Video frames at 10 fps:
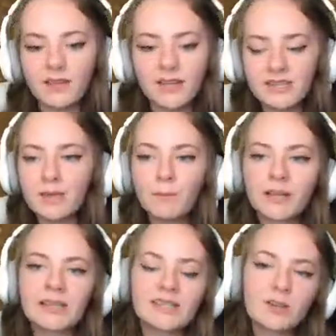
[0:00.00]
like
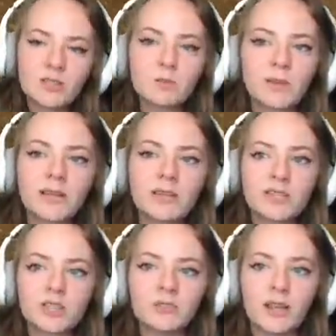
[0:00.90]
stereotypically they
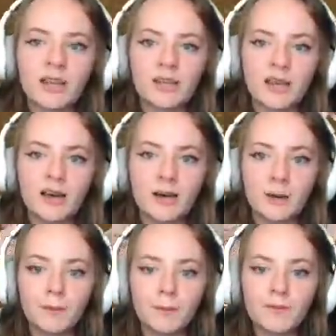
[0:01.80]
do like
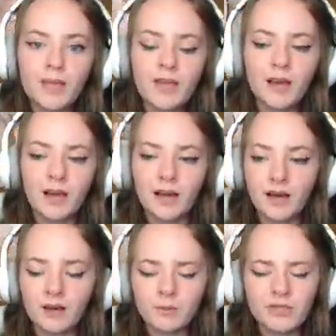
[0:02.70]

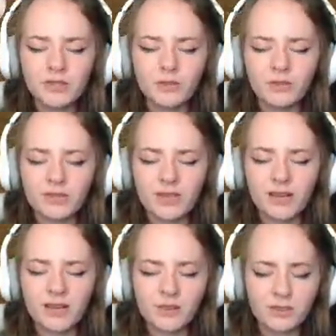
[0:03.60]
what's it called?
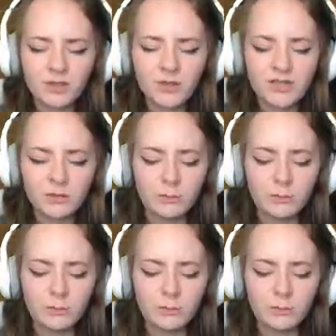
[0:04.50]
The crystal